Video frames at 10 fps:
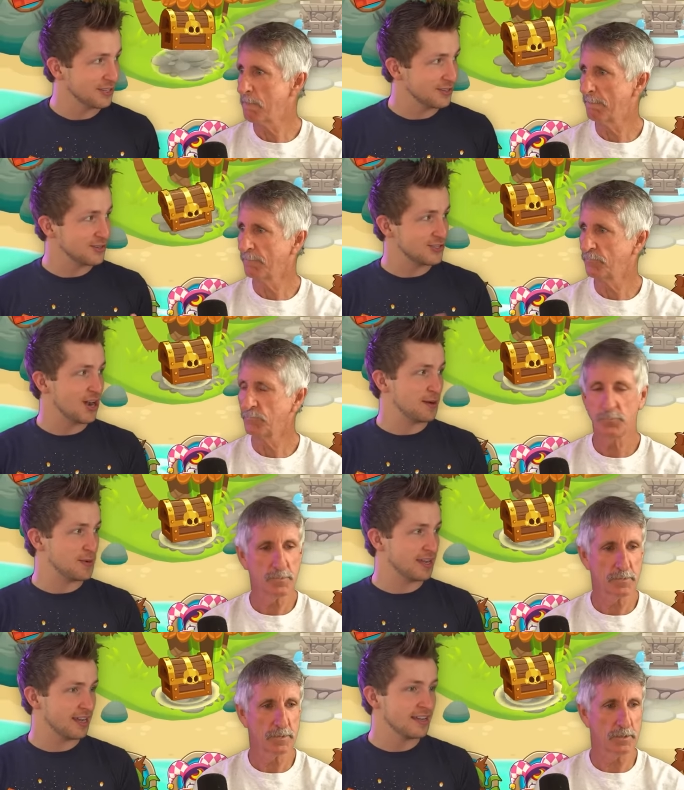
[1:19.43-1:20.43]
Speaker 1: your job,
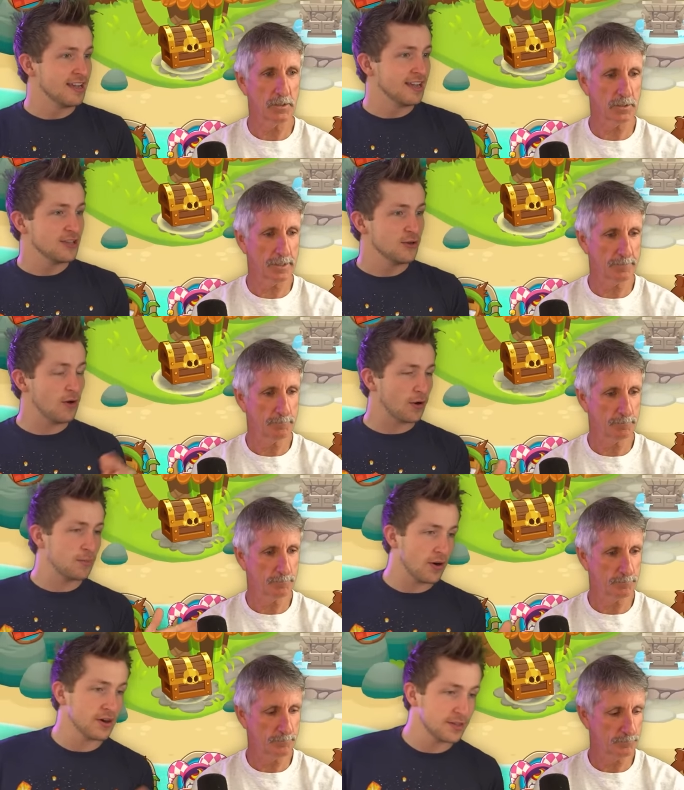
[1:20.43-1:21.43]
okay? Okay. You are part
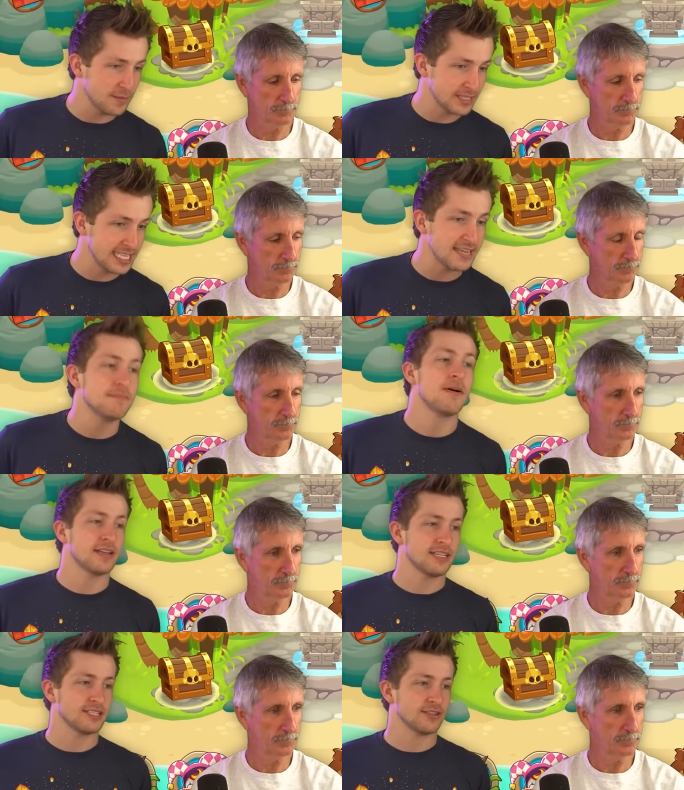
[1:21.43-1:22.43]
of the team
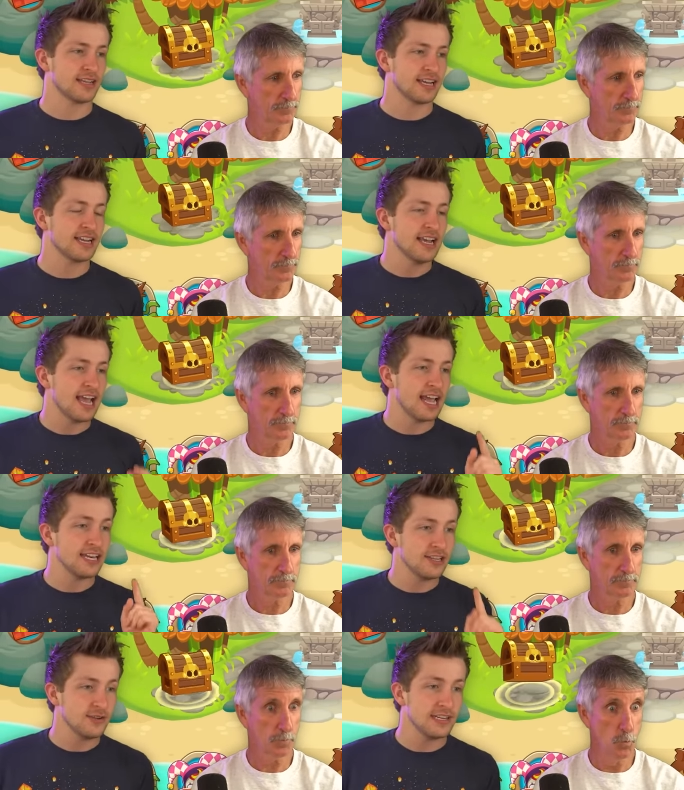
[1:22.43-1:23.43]
monkeys, okay? And
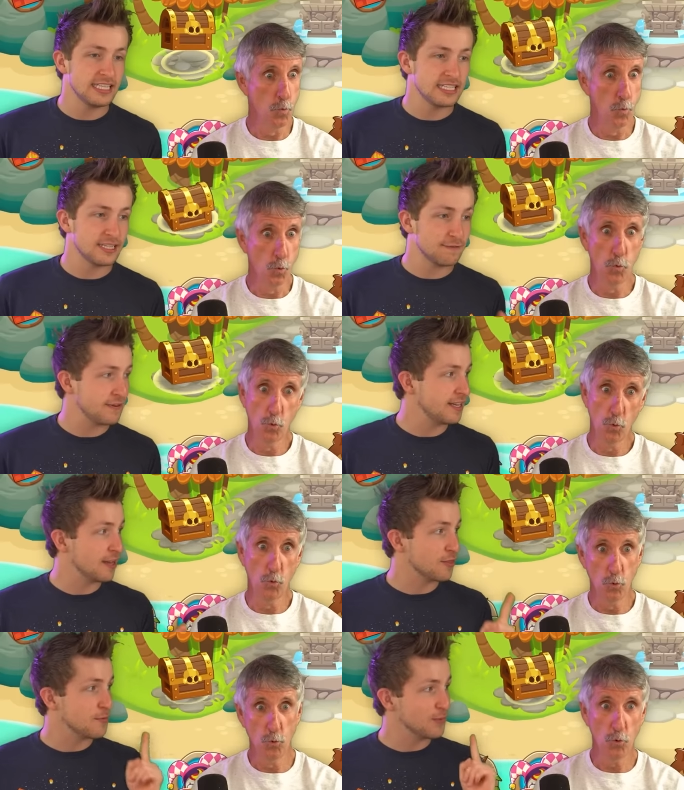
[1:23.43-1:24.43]
you need to defeat the
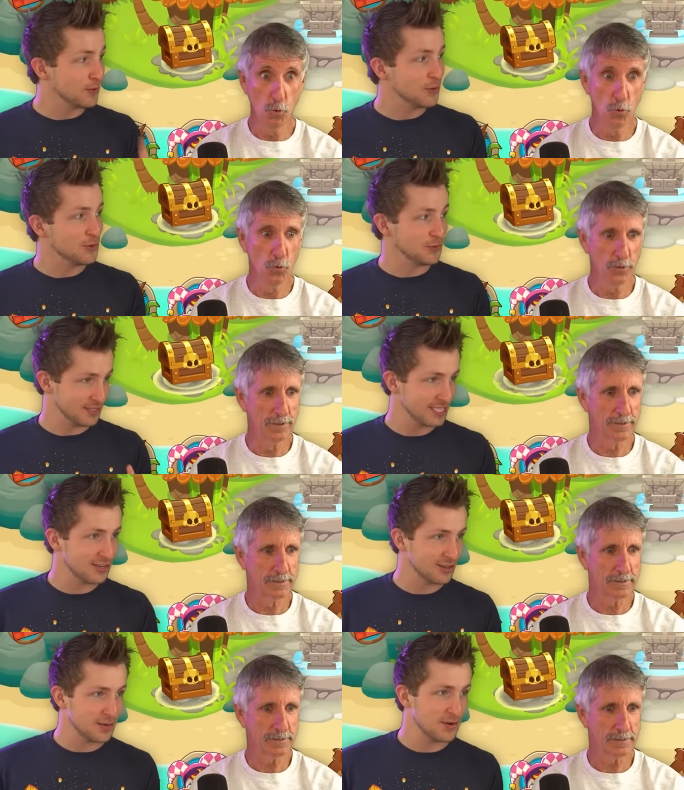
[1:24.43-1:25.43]
balloons that are
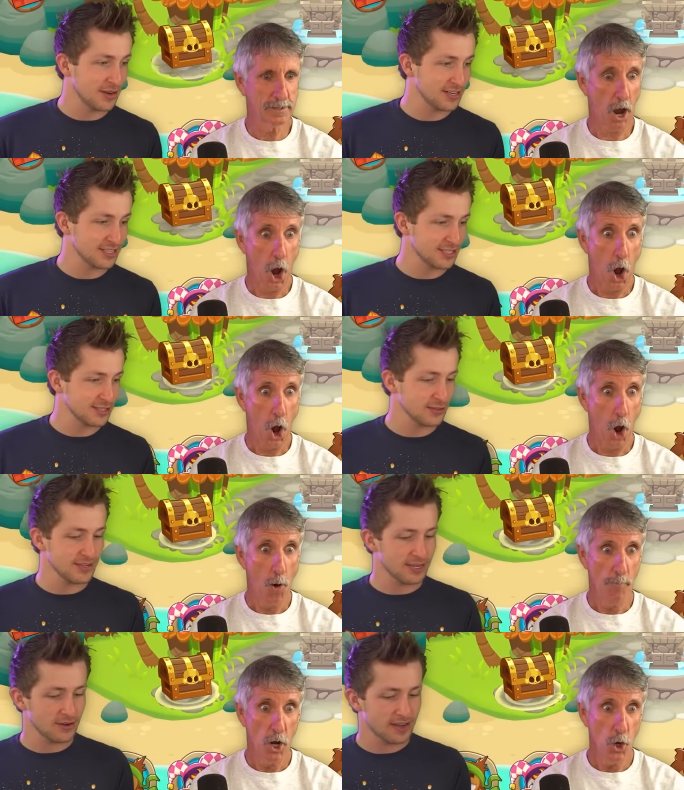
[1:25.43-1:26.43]
coming onto the screen,
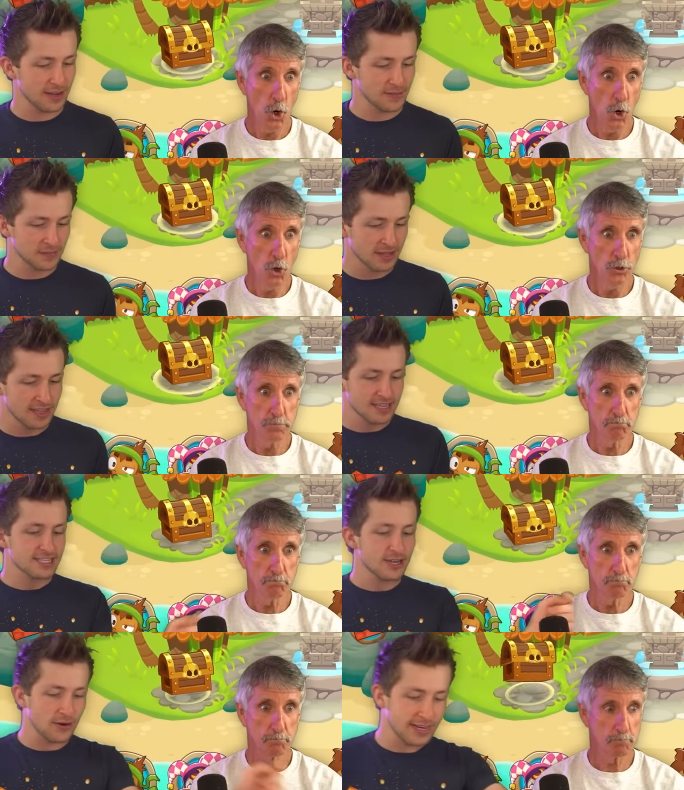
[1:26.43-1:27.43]
okay? So
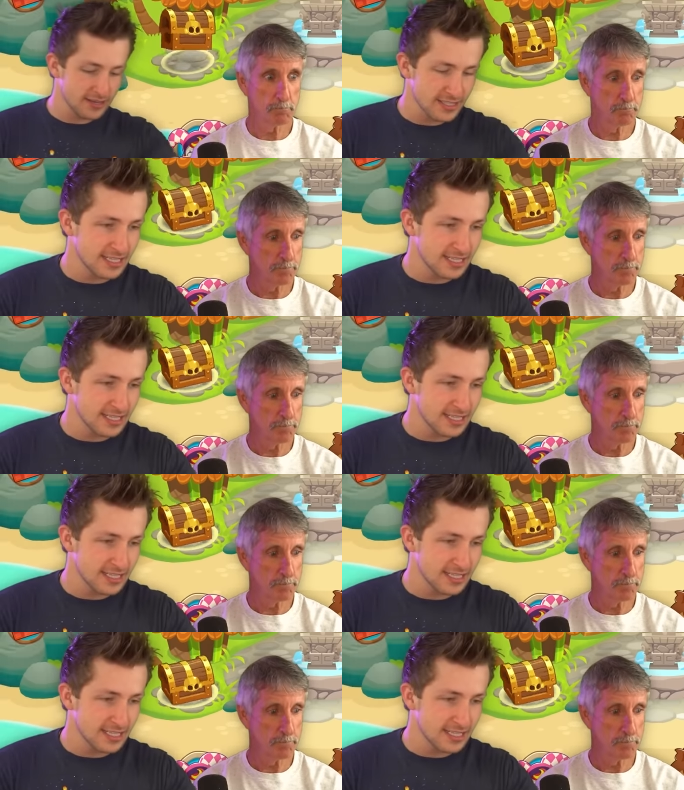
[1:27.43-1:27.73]
here's